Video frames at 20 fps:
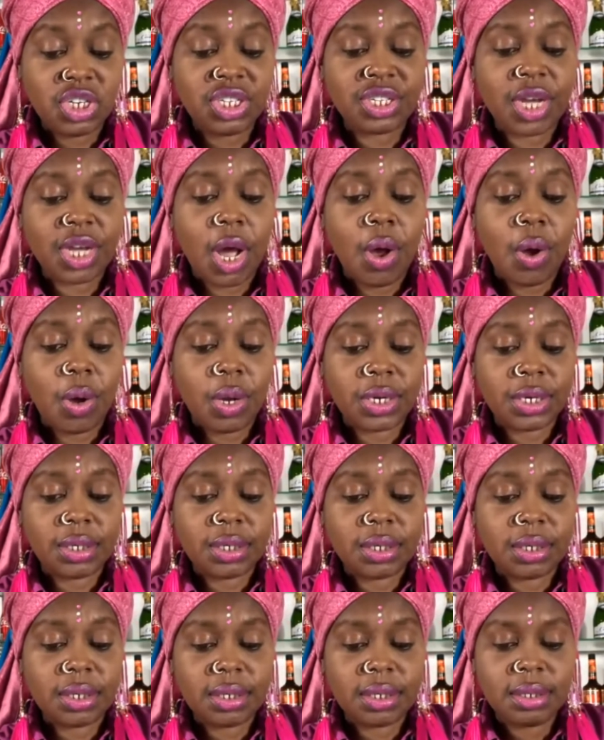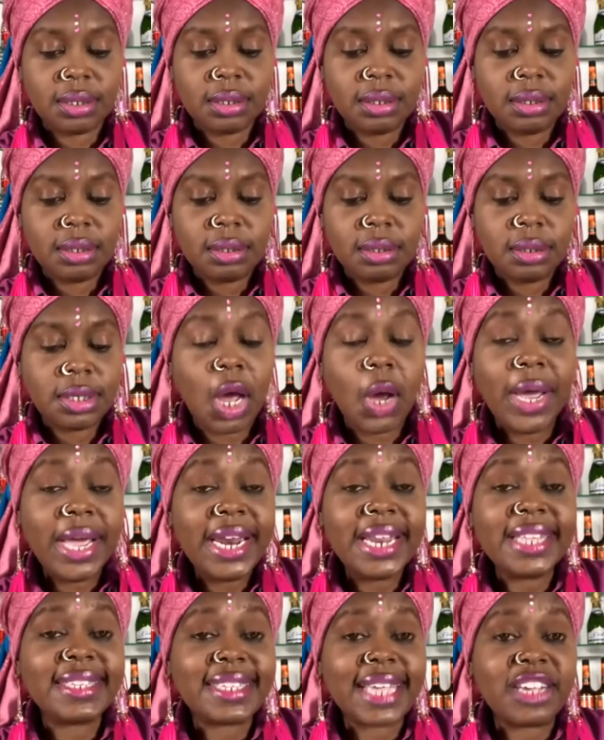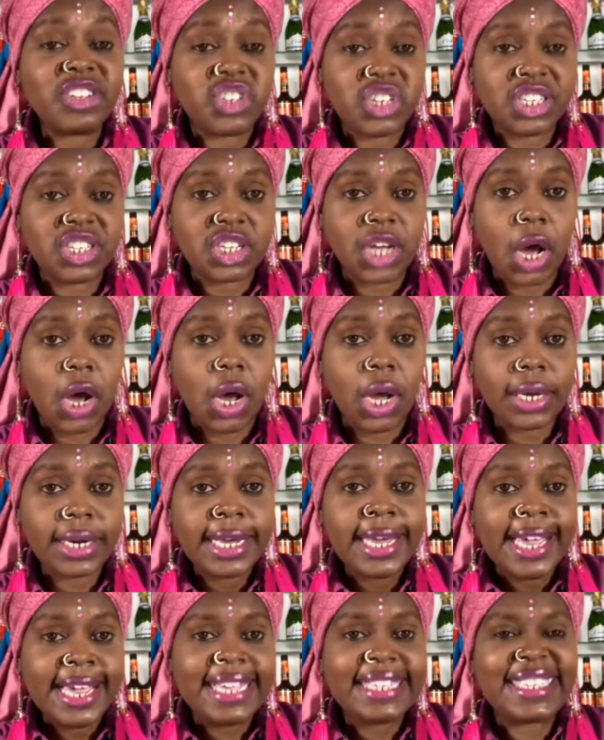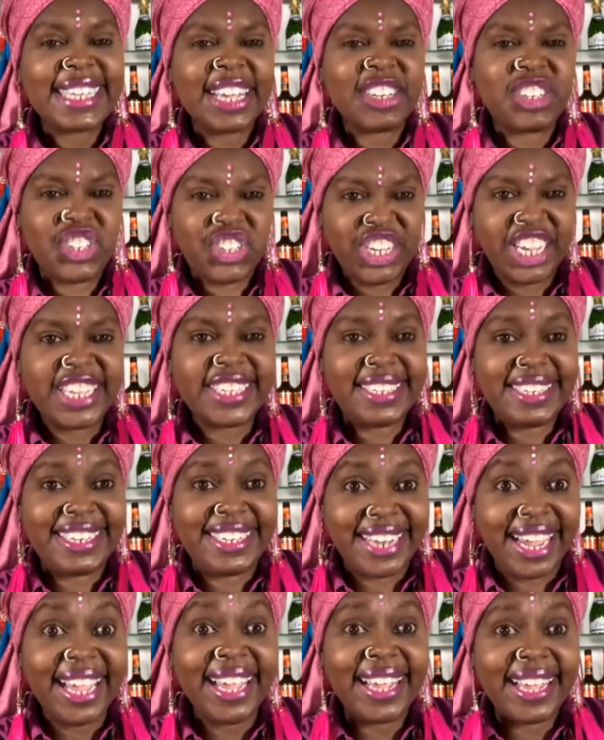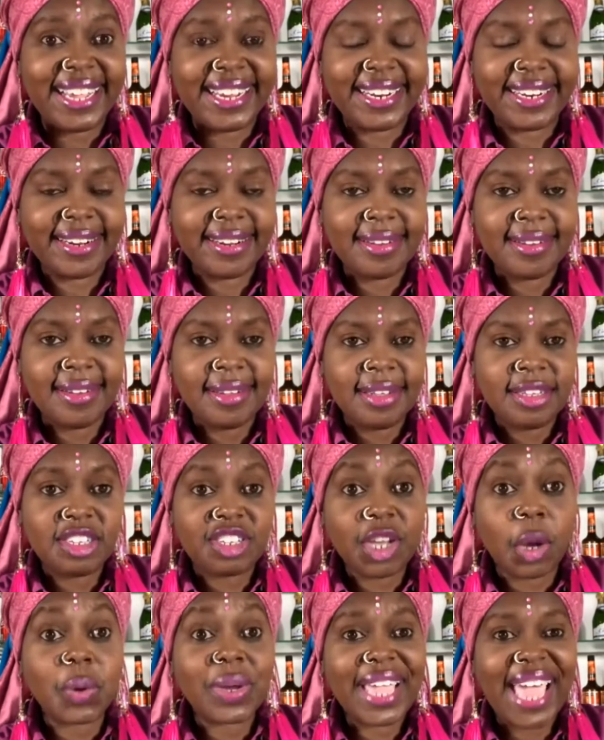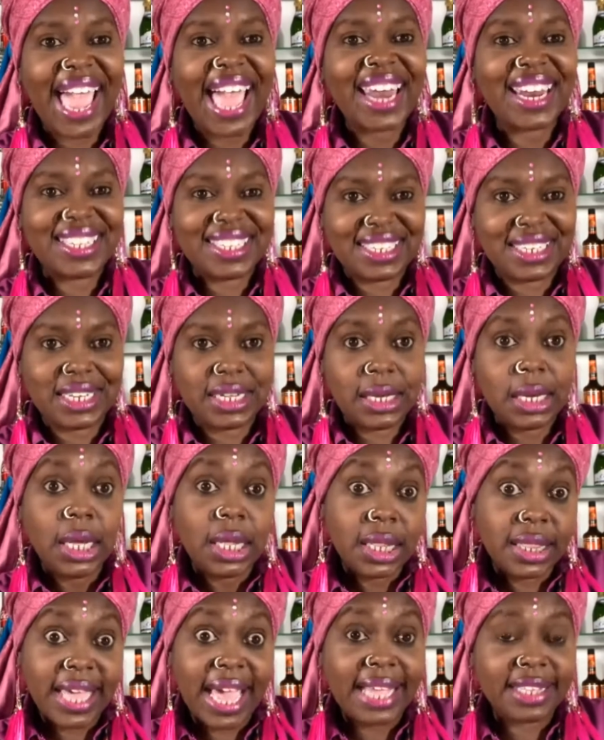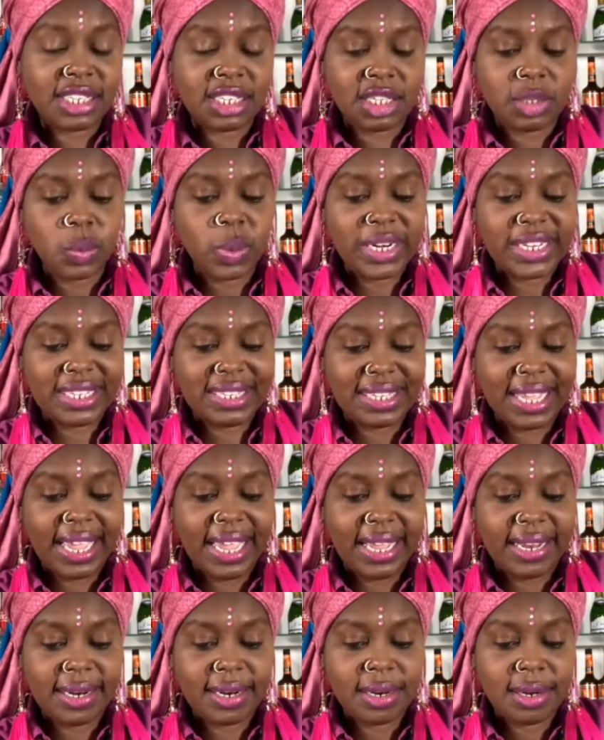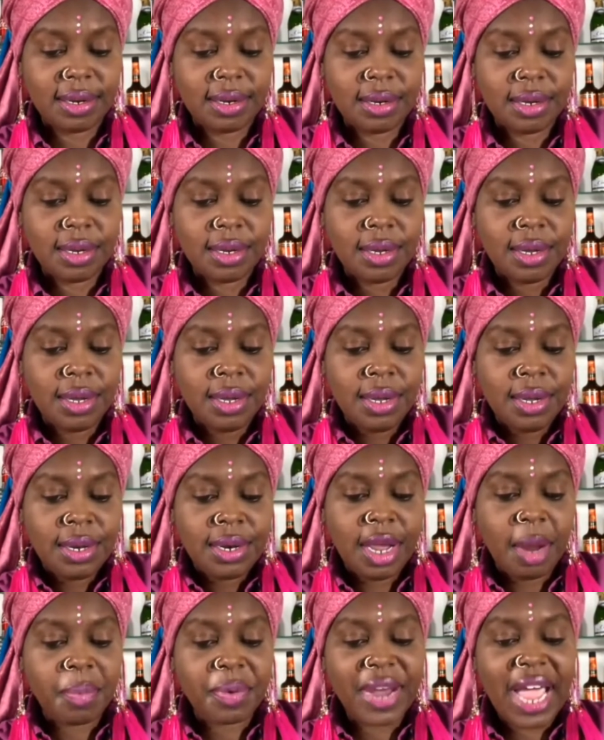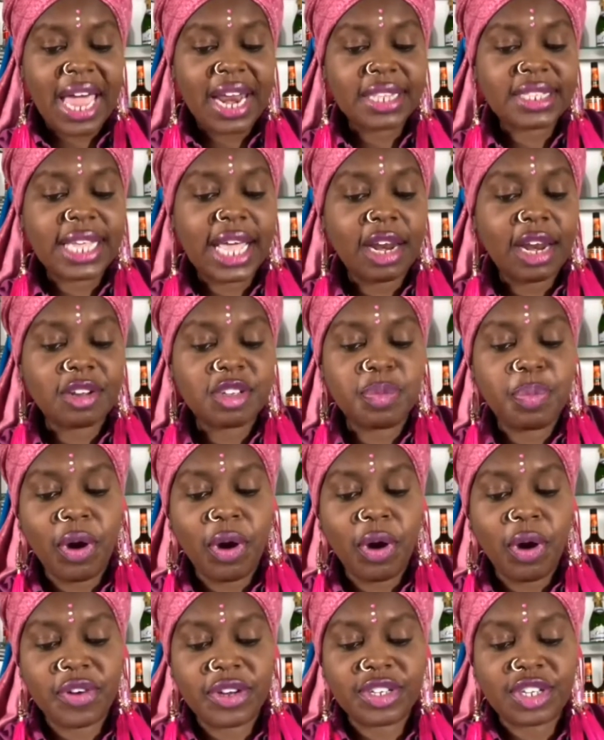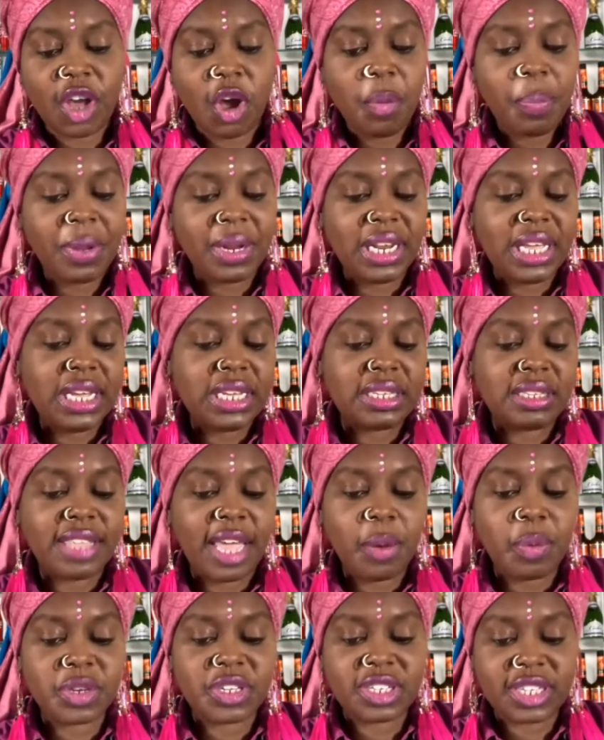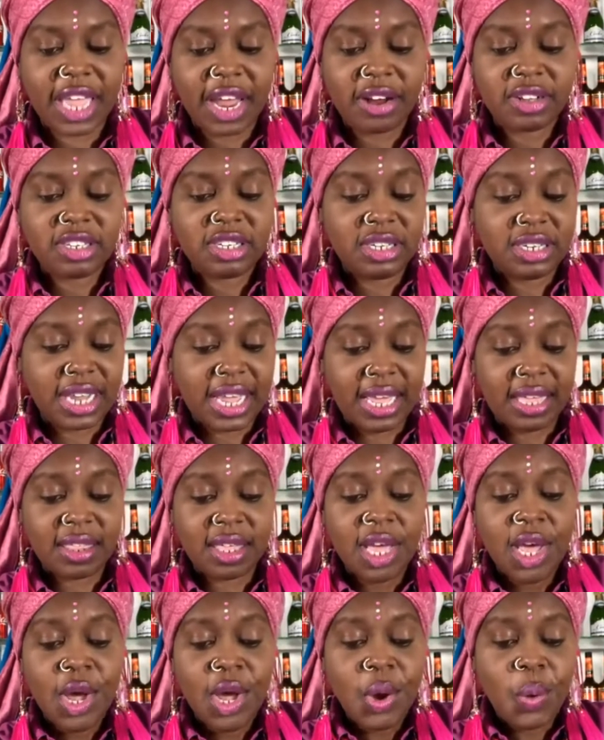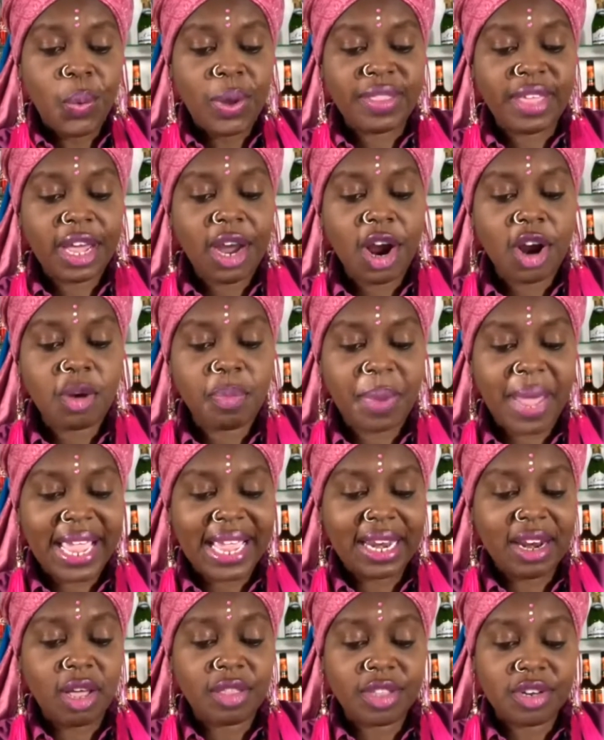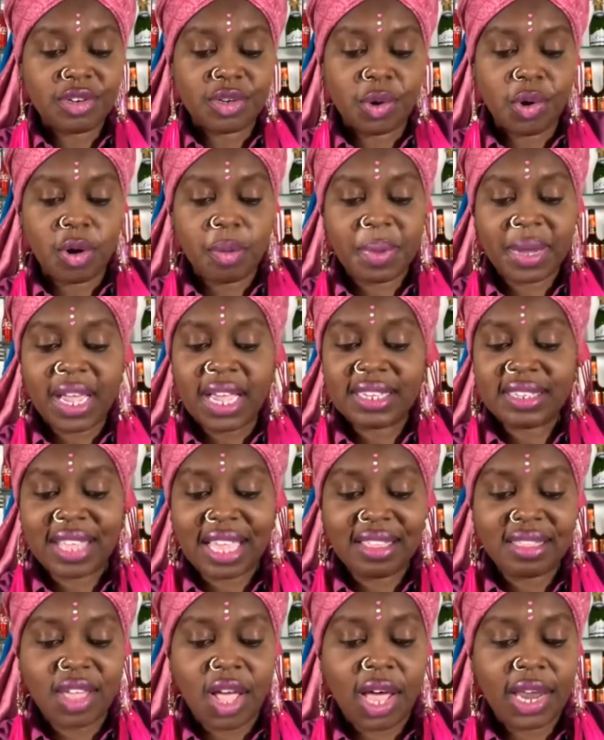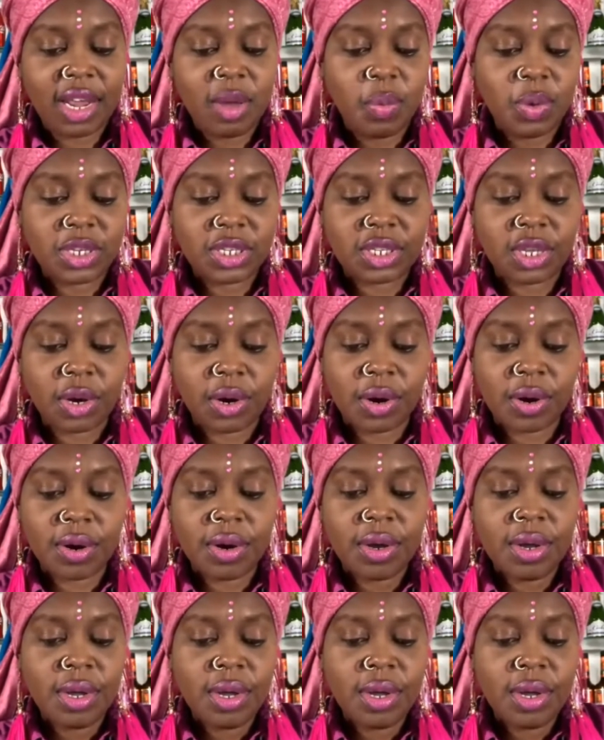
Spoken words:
gone. No, he didn't say she's gone. He said she's done. So callously. That's what he said. Now, Breonna Taylor's boyfriend told police they were scared to death when they heard banging on the door because they thought it was her